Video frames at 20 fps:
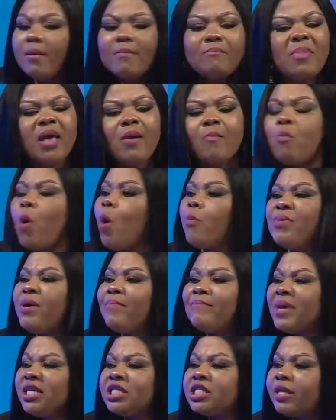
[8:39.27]
Me more be
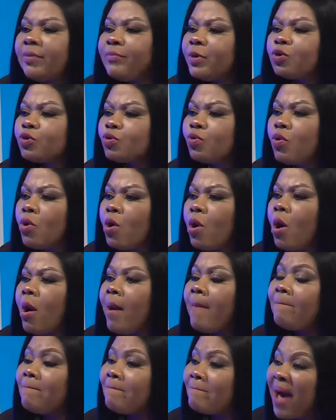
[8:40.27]
meshame so.
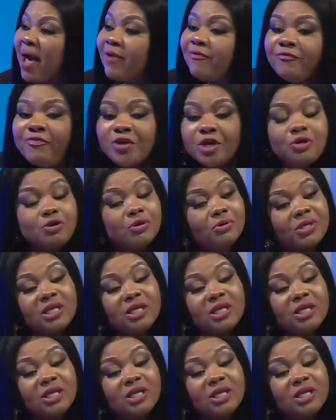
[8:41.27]
My video,